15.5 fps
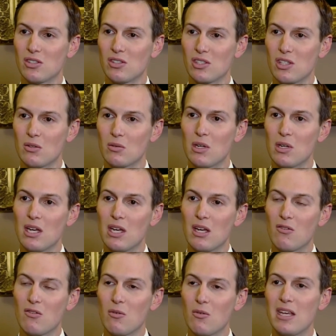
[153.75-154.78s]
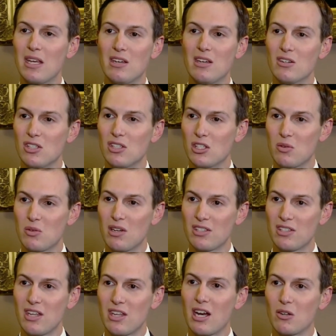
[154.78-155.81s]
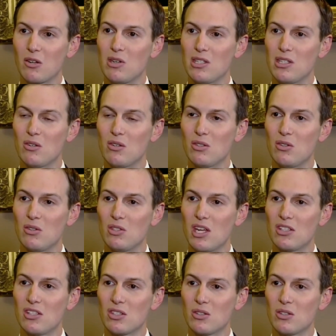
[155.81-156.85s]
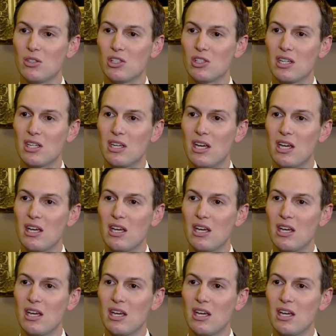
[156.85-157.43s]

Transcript: So for many years, Israel has not agreed to a two-state solution.